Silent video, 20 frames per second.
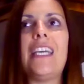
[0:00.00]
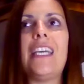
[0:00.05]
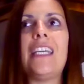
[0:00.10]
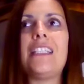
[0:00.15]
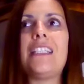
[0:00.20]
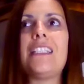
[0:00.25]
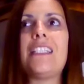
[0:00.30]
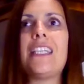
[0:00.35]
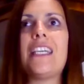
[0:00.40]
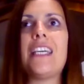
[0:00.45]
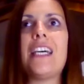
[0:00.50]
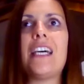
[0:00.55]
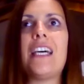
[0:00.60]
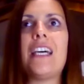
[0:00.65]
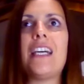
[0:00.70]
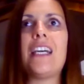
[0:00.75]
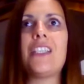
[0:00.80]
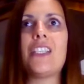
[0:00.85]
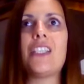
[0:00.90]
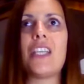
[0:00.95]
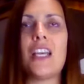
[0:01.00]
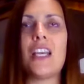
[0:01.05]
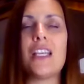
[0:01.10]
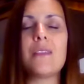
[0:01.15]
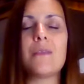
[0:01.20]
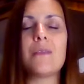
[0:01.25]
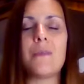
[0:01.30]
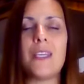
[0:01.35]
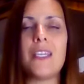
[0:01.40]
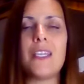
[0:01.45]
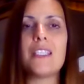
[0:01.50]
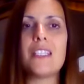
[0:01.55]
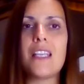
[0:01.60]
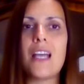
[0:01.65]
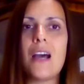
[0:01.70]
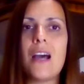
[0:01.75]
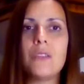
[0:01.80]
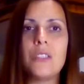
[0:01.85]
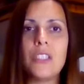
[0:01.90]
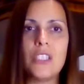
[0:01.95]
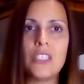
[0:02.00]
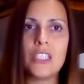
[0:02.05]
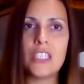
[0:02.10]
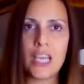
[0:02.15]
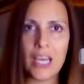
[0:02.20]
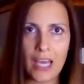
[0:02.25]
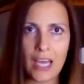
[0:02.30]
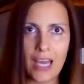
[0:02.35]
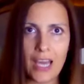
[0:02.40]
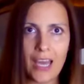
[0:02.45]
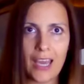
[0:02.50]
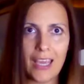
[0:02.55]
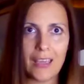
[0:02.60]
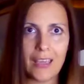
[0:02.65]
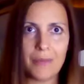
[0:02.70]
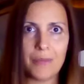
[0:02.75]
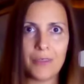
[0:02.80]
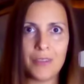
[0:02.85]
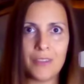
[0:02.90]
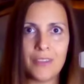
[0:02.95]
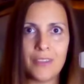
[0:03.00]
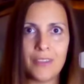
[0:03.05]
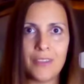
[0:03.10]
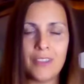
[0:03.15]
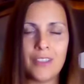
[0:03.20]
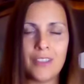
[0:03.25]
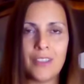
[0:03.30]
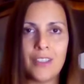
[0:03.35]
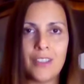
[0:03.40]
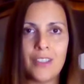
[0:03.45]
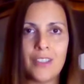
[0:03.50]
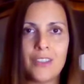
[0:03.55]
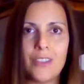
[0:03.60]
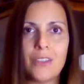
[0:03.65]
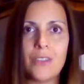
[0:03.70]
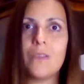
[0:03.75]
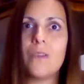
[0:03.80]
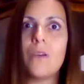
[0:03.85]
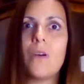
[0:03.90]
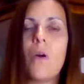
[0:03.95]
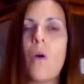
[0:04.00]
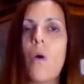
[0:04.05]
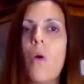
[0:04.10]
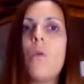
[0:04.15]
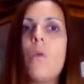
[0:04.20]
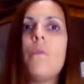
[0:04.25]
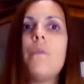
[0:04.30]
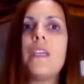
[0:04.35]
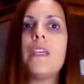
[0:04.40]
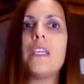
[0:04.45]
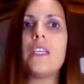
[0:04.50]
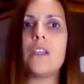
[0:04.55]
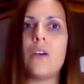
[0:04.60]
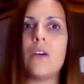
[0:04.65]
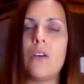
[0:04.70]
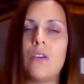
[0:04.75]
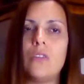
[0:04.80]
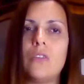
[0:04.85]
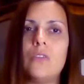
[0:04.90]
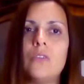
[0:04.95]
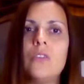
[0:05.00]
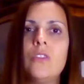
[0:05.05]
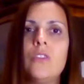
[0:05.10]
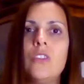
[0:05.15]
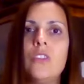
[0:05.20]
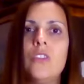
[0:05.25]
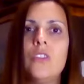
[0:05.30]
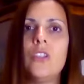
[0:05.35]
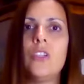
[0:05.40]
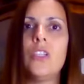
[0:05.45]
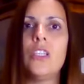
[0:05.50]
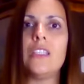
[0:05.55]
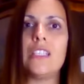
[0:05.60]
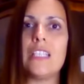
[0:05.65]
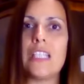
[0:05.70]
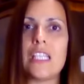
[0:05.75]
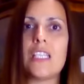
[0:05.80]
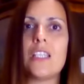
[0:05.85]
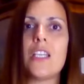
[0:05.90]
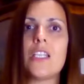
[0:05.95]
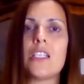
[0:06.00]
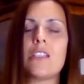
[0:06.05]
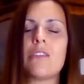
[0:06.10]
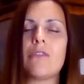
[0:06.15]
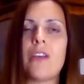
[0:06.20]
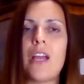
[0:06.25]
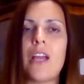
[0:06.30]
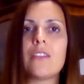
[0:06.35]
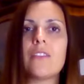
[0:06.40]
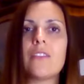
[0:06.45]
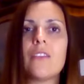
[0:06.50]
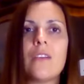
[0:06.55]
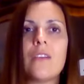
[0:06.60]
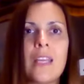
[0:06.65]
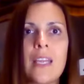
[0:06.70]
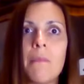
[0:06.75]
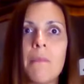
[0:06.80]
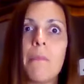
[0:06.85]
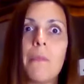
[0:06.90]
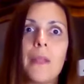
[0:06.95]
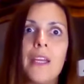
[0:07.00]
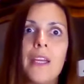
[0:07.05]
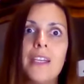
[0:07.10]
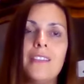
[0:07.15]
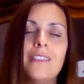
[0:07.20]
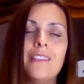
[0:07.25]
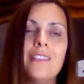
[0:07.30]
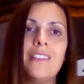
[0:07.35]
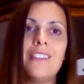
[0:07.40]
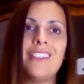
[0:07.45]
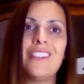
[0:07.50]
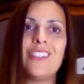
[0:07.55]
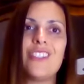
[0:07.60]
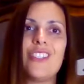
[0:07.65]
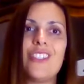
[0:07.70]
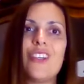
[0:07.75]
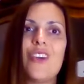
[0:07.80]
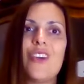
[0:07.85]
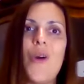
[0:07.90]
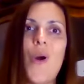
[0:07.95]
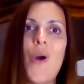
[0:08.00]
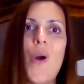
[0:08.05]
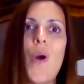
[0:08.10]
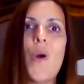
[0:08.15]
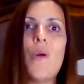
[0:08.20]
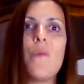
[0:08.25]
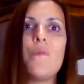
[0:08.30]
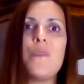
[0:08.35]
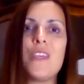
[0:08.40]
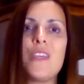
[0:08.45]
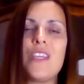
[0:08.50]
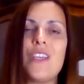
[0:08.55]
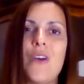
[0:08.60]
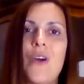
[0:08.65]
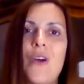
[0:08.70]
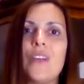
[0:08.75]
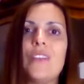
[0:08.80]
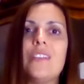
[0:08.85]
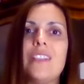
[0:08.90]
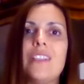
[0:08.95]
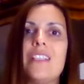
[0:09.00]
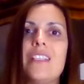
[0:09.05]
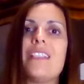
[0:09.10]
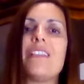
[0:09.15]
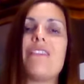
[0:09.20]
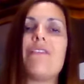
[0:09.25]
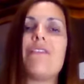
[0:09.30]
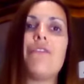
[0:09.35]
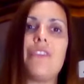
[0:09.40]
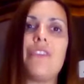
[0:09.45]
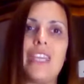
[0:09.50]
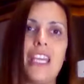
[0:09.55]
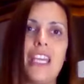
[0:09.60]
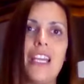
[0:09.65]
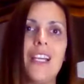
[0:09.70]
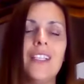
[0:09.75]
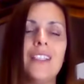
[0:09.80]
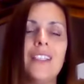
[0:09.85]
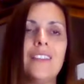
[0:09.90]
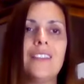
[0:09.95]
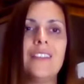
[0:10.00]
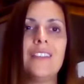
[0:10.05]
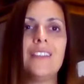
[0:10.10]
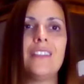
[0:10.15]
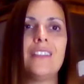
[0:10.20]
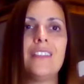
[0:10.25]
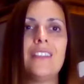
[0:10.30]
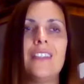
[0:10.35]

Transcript: And she asked me, is now the time to go beyond this distractor implant, to go beyond this fear?